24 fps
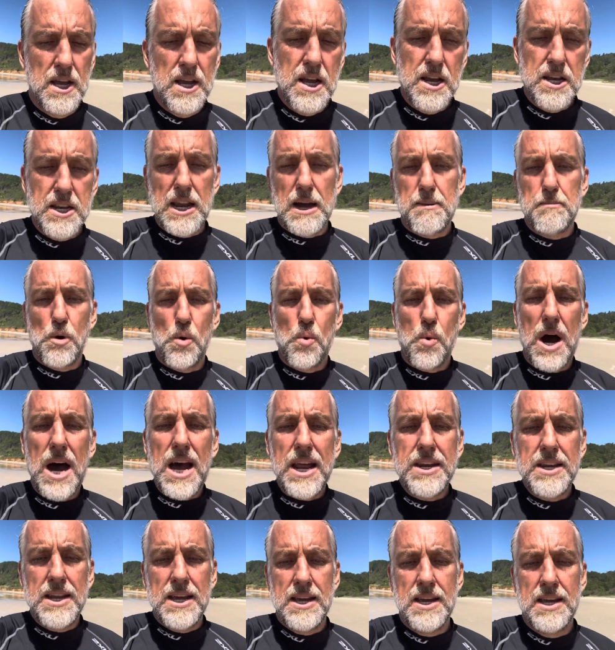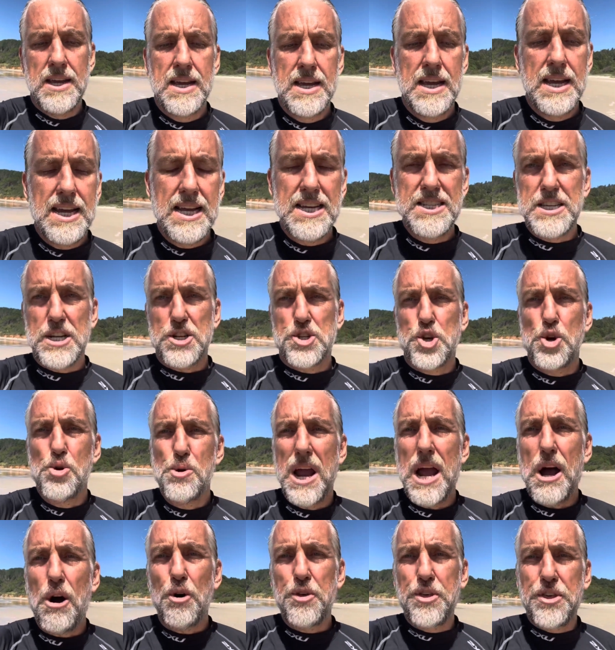Number one is that true
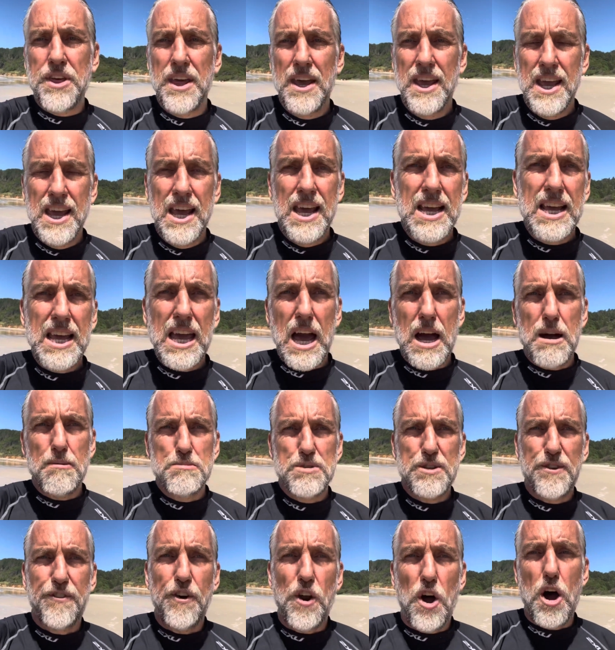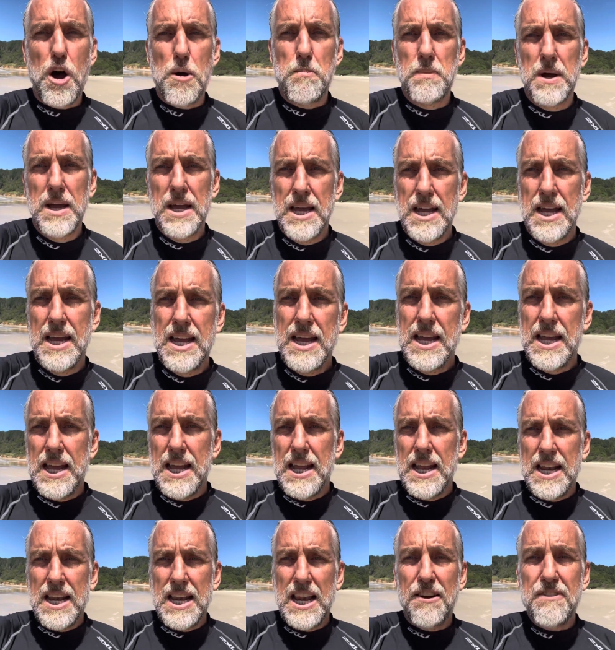health comes from
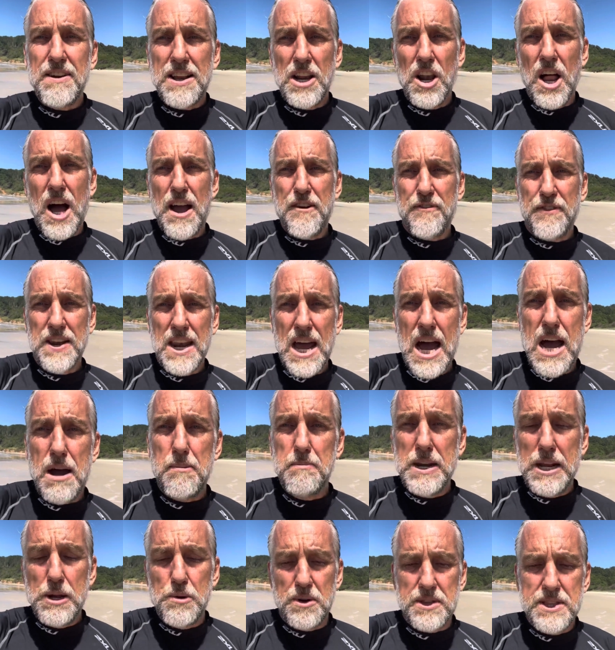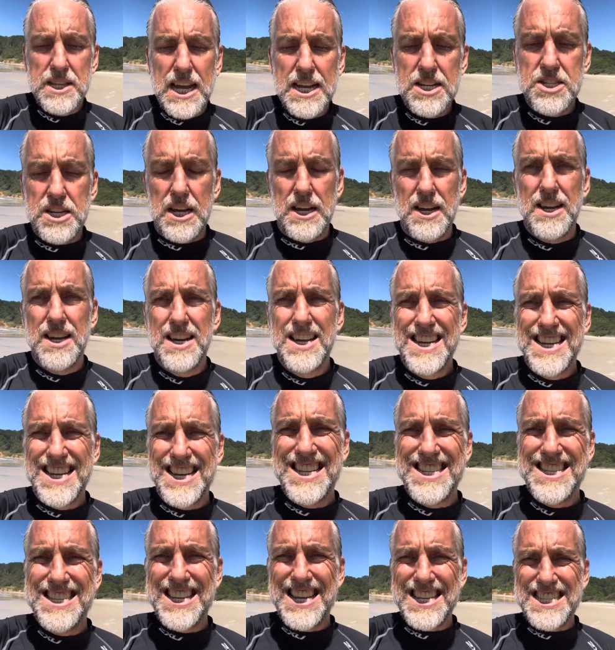living life in harmony with nature,
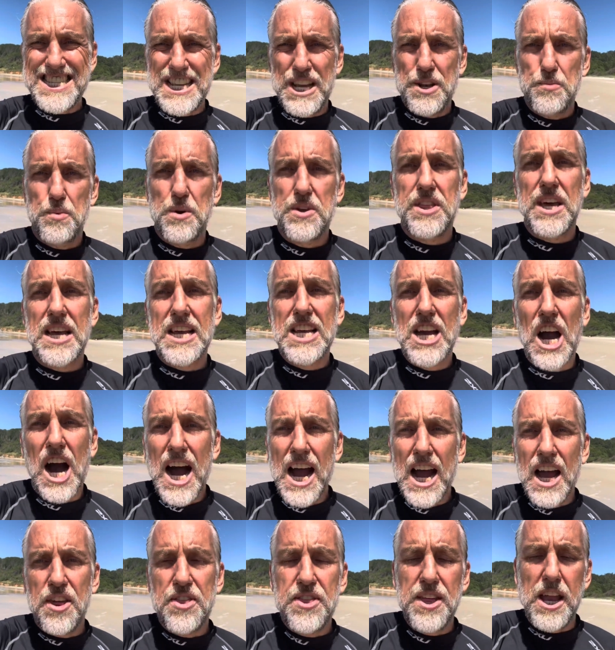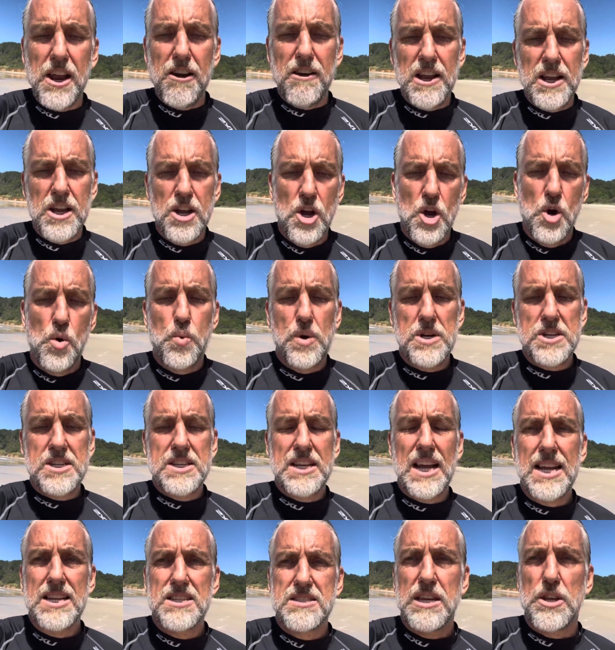consistent with the Gaia theory, which
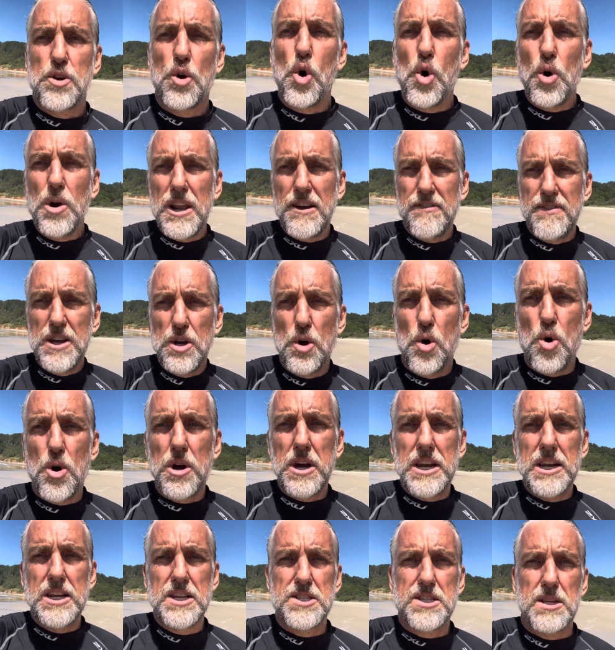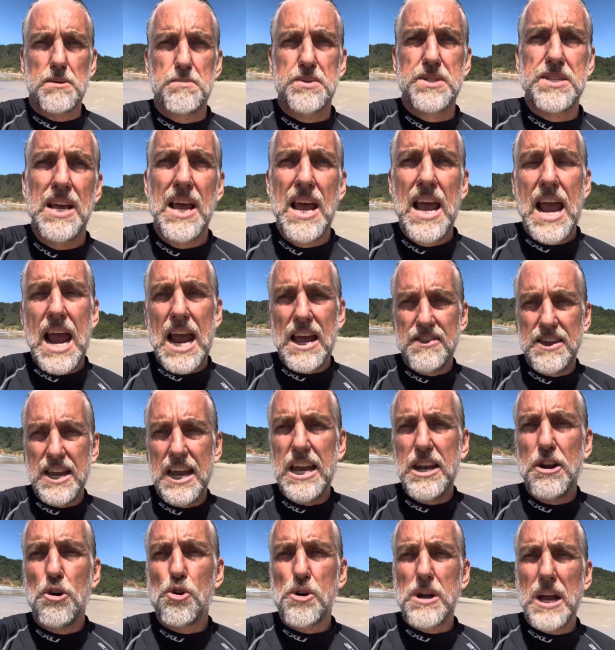states that all living organisms and their
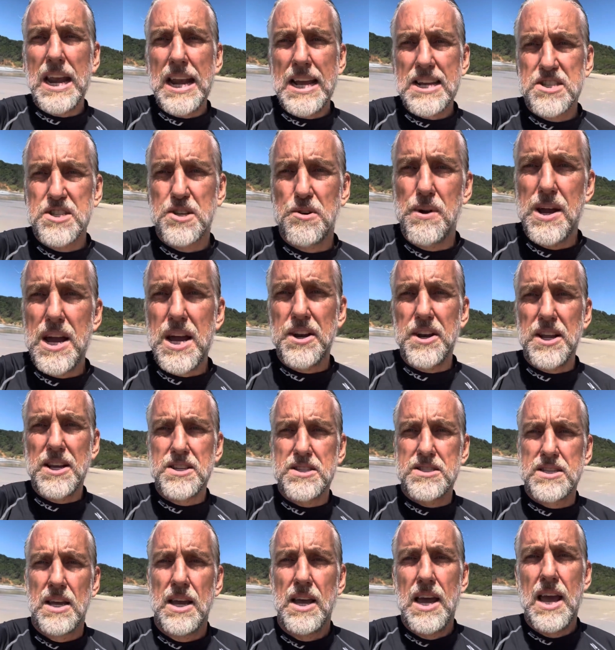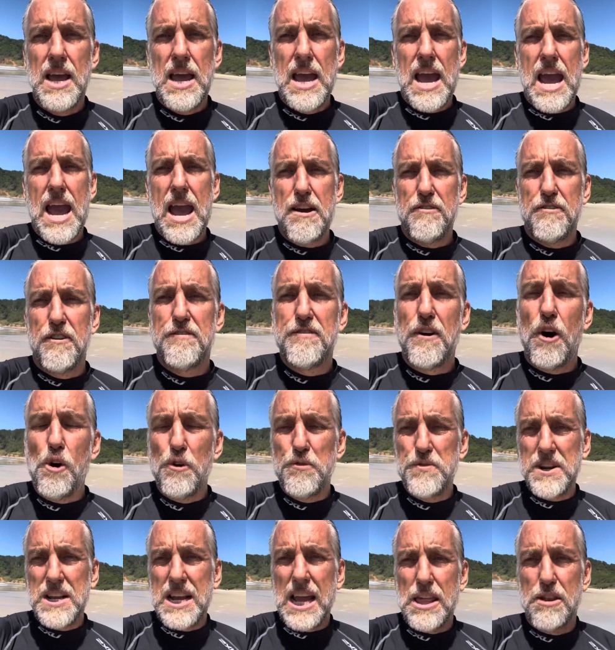inorganic surroundings have evolved
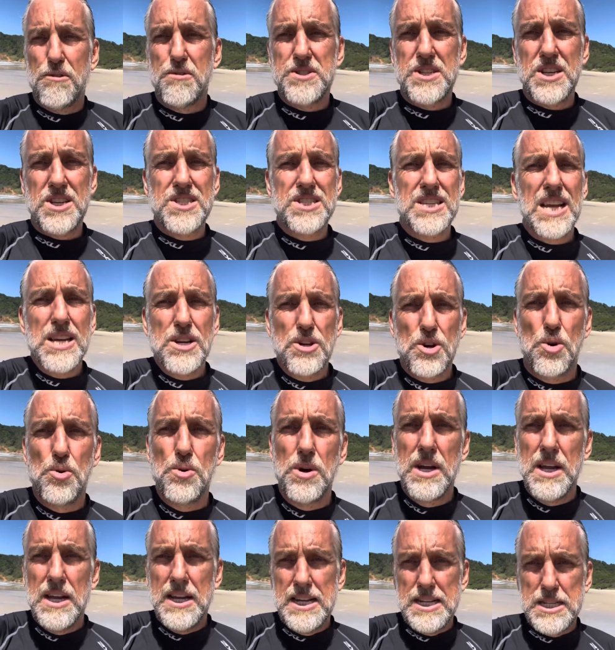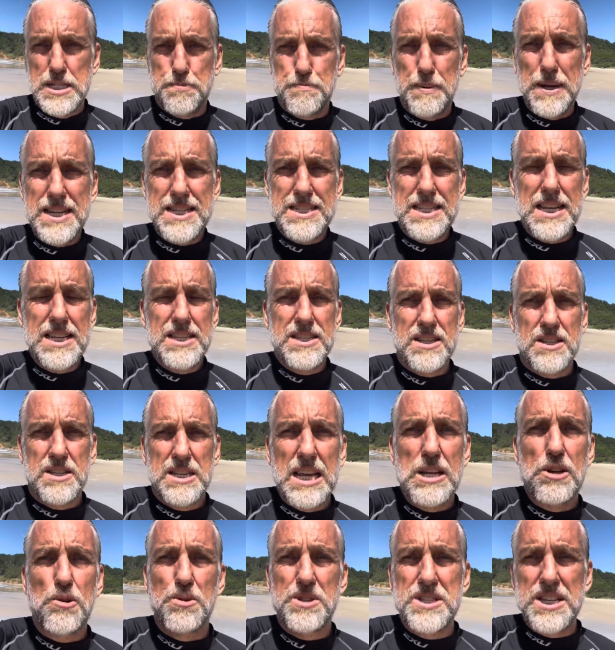together as a single species,
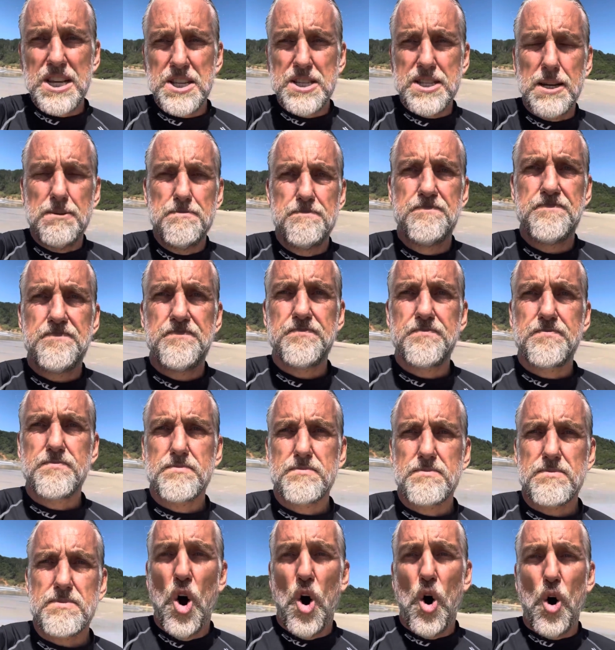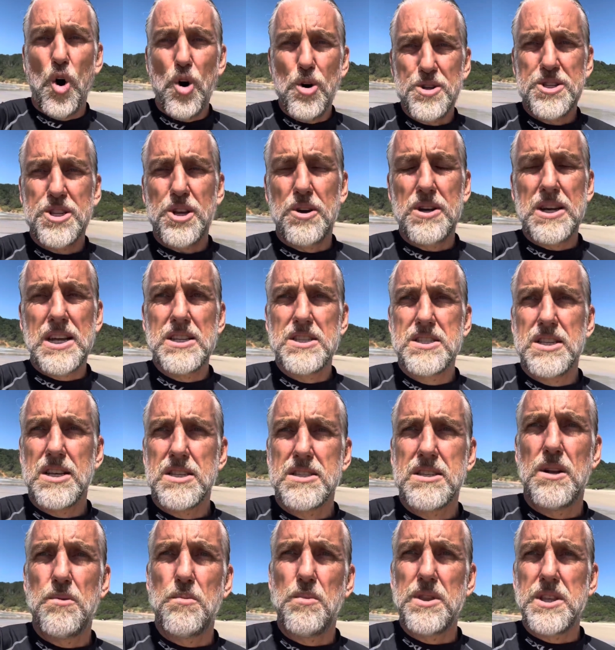single system. Also
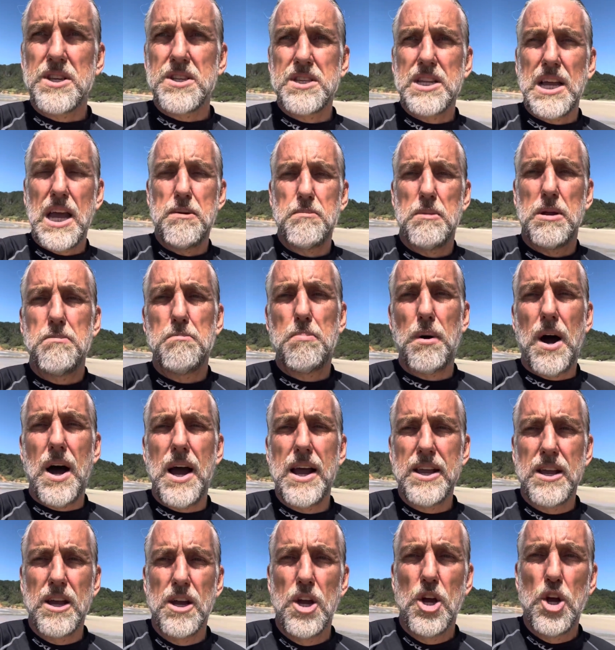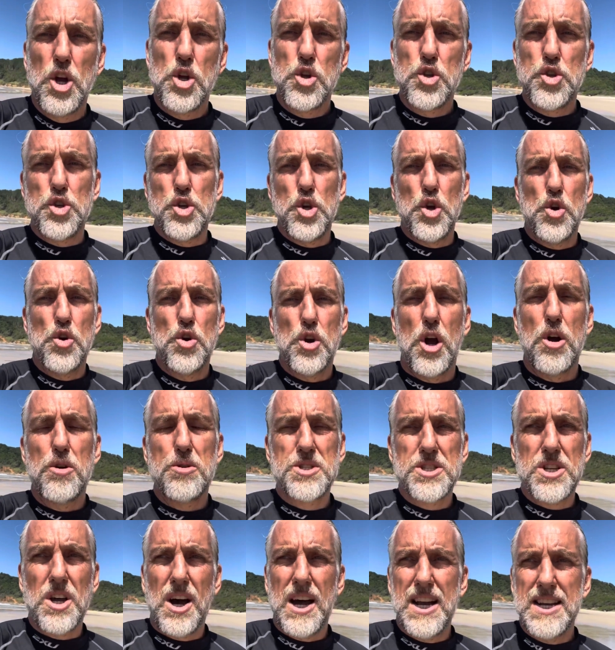consistent with the statement by
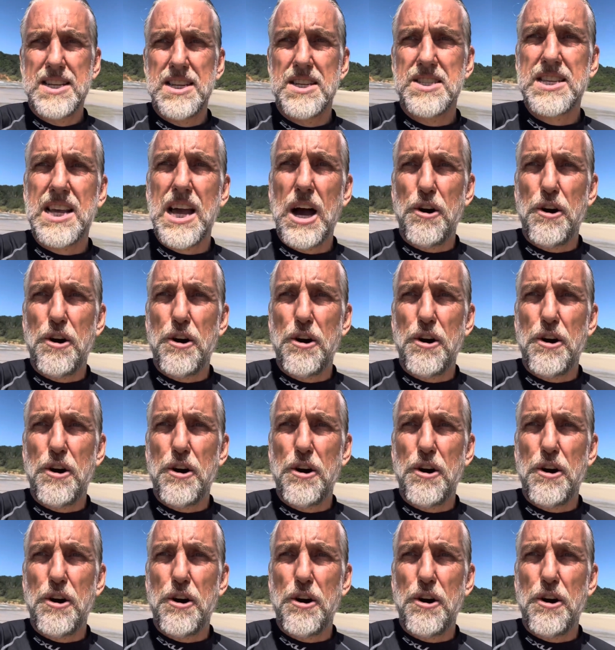neuroscientist Carl